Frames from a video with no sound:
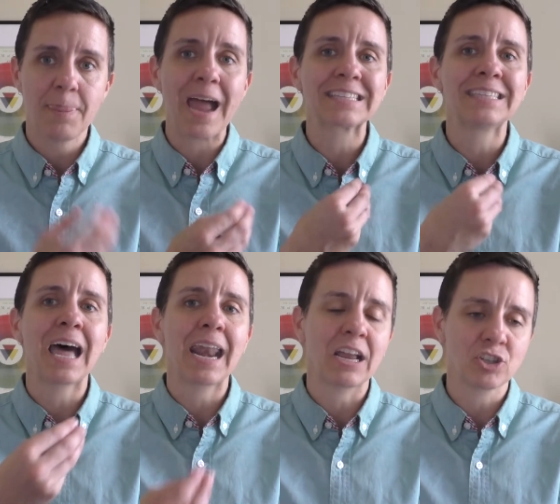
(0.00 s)
that's
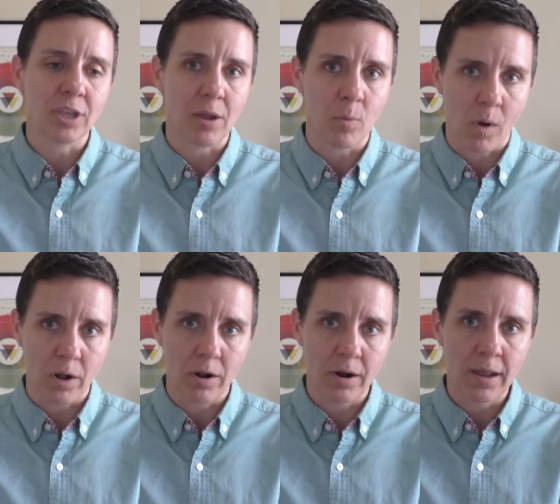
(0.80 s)
not actually a
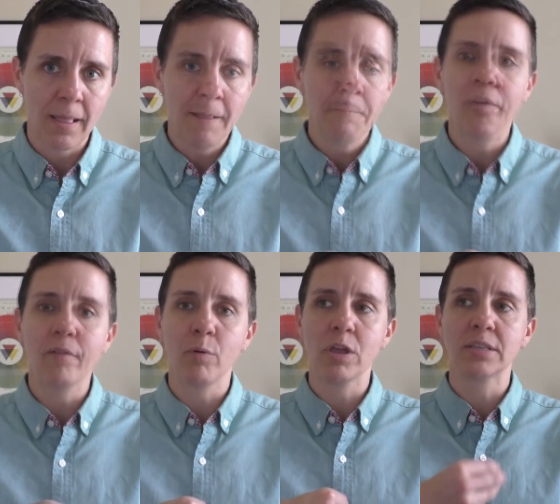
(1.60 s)
word.
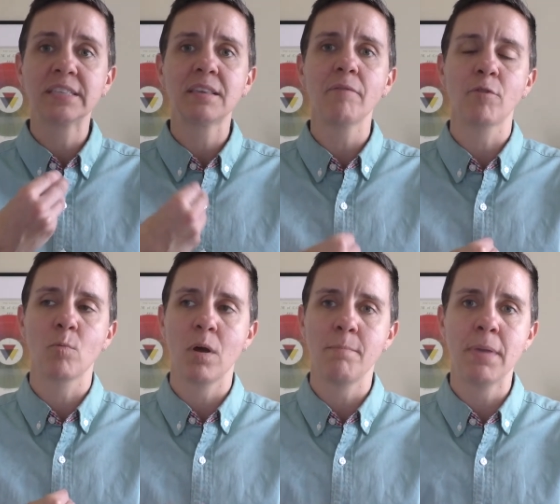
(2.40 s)
If we could sit for
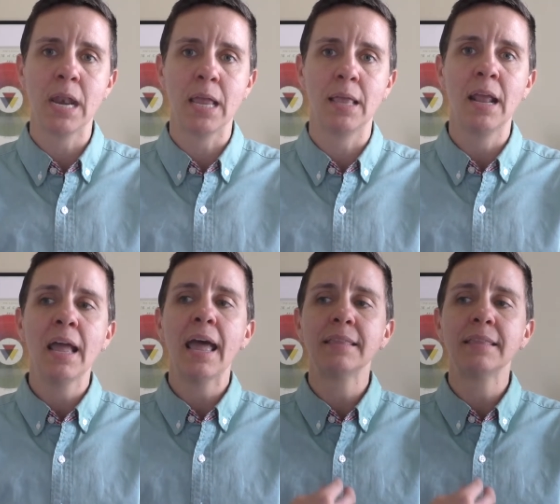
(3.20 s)
1 minute